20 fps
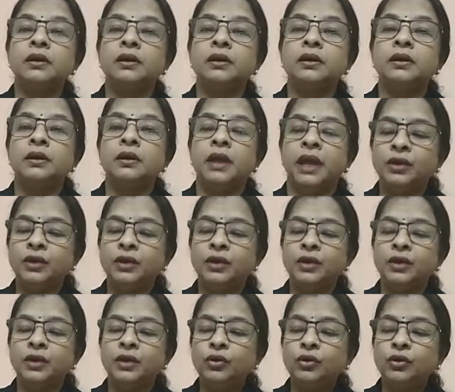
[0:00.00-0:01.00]
An
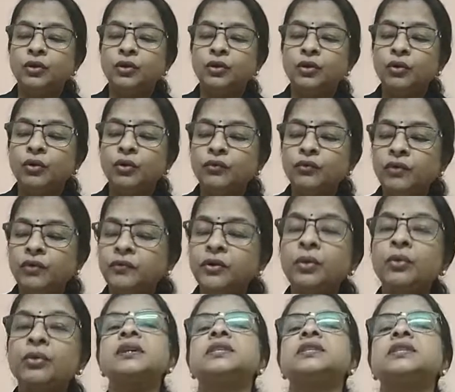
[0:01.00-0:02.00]
overview only gives you
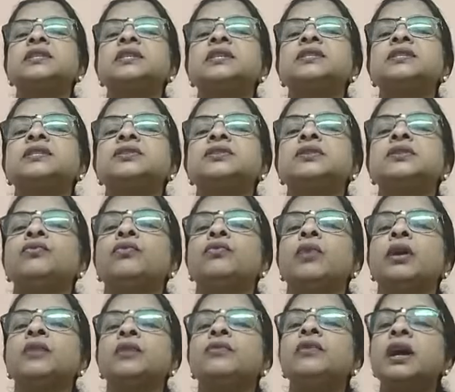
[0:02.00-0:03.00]
a gist of what we
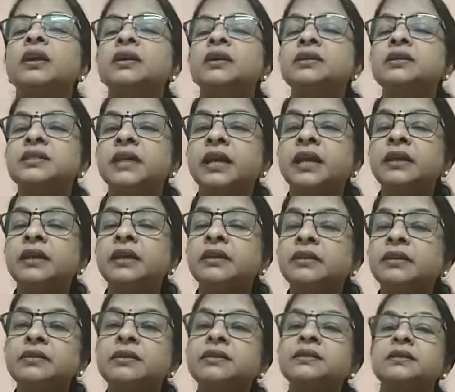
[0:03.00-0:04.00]
understand in
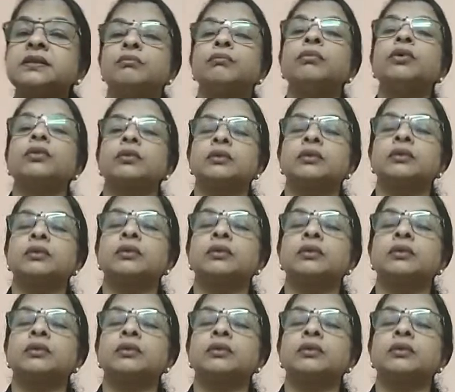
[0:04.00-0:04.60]
this book.